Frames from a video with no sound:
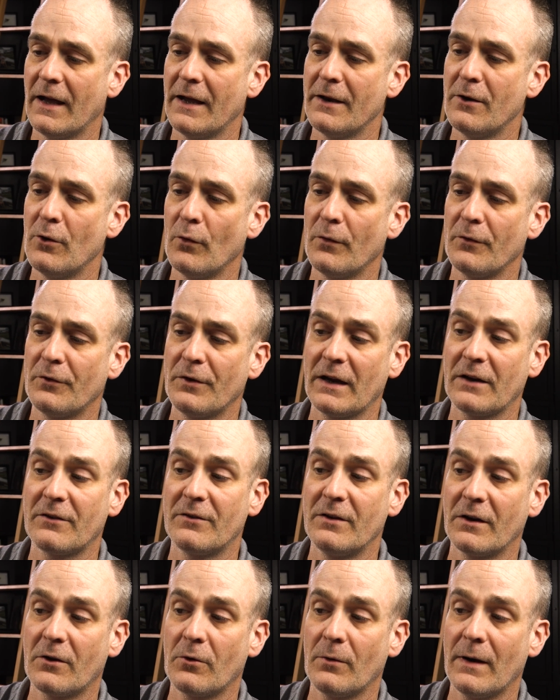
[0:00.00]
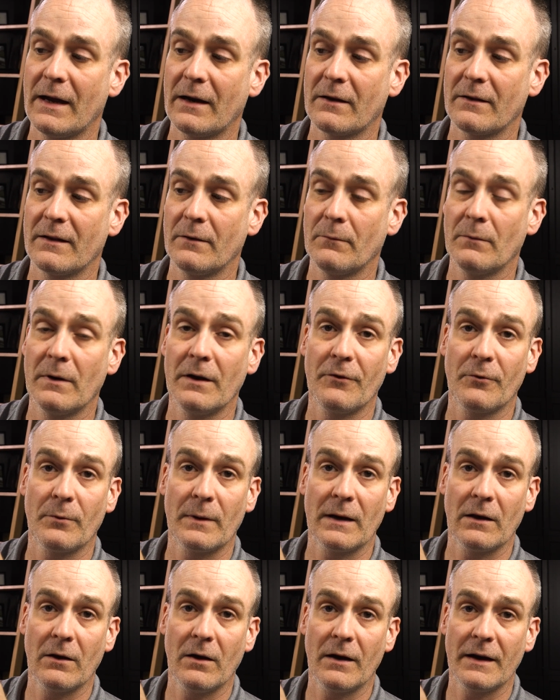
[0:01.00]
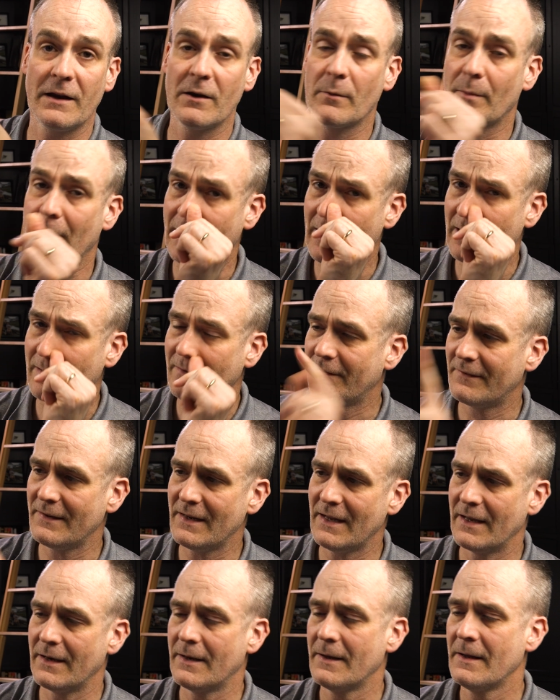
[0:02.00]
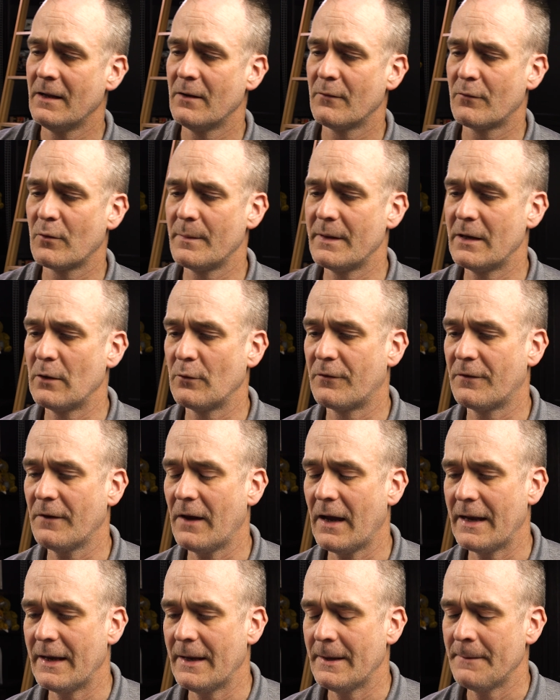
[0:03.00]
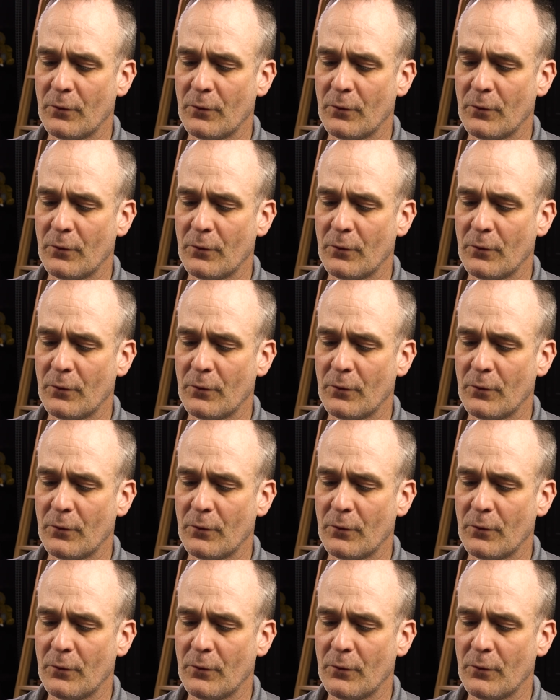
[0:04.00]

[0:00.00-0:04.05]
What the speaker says: I know there's actually a crack that runs right along here, but I can't see it from the outside.